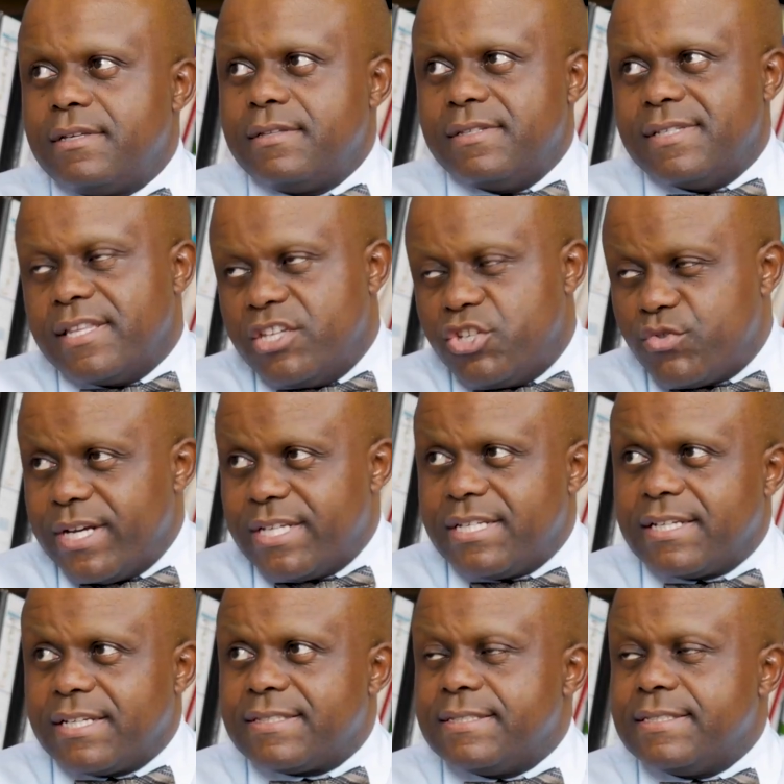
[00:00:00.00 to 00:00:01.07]
These are the sugar
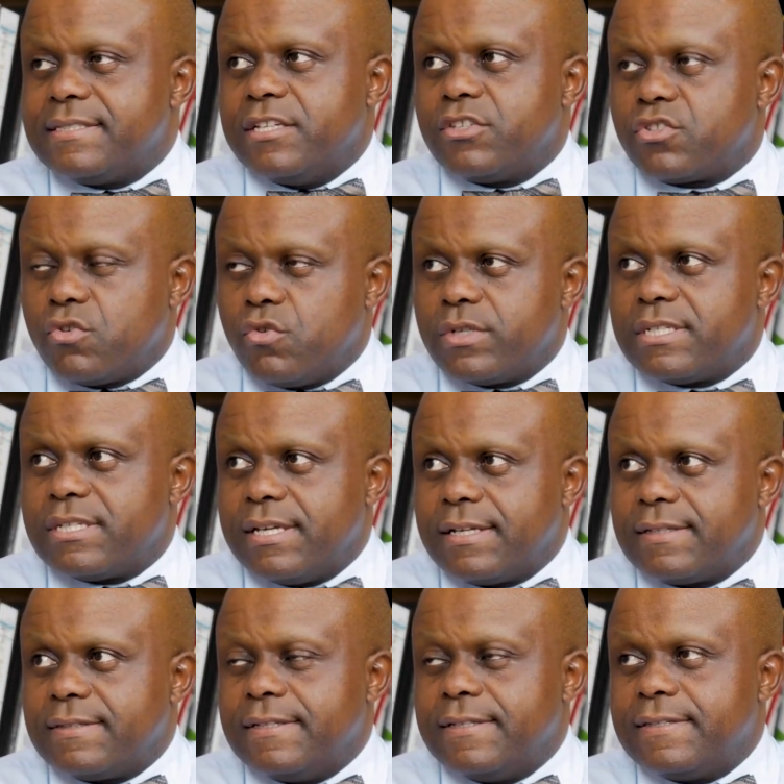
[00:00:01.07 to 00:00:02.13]
taxes, the salt
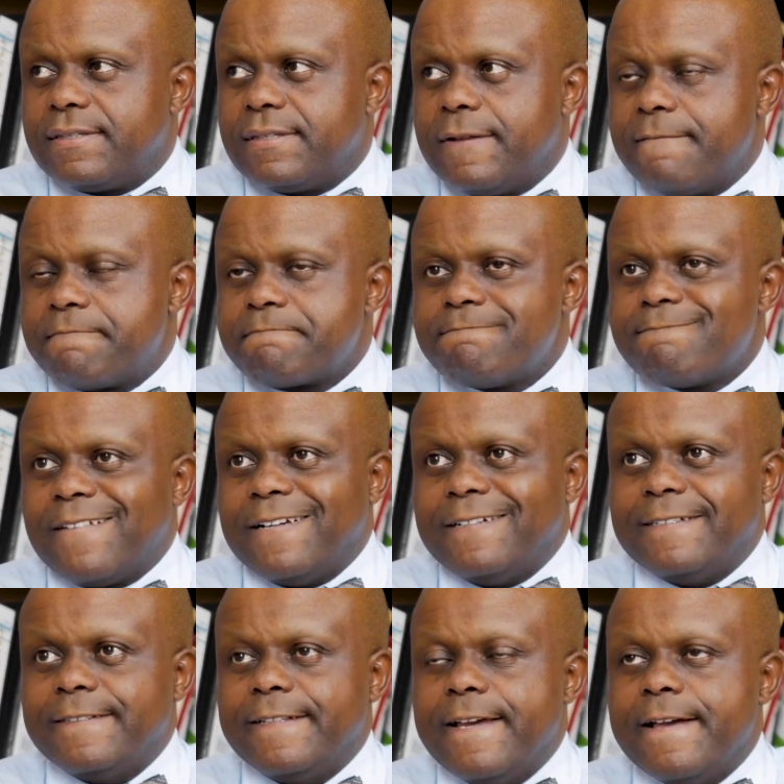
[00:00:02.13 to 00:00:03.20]
taxes,
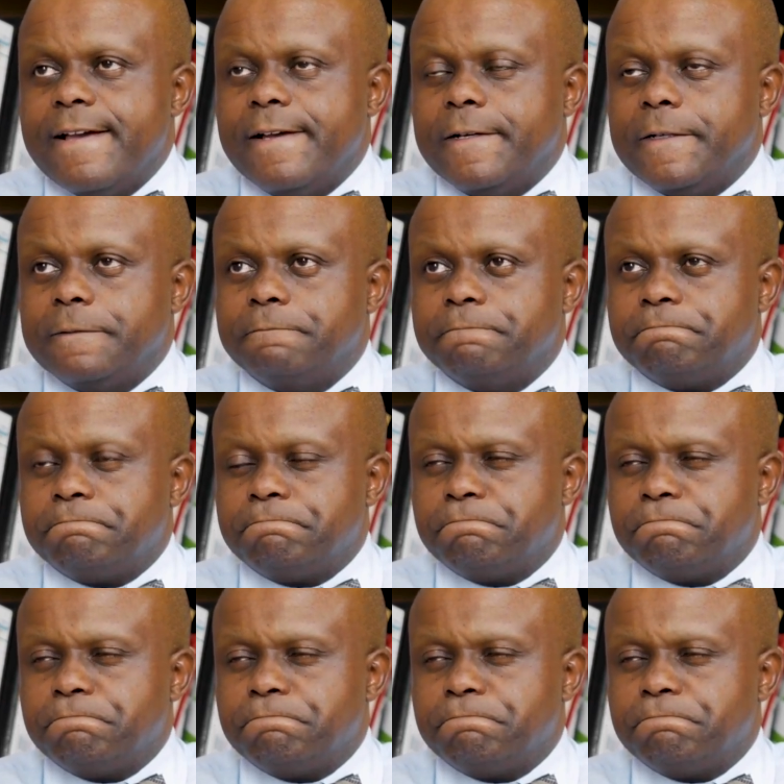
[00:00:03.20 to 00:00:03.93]
the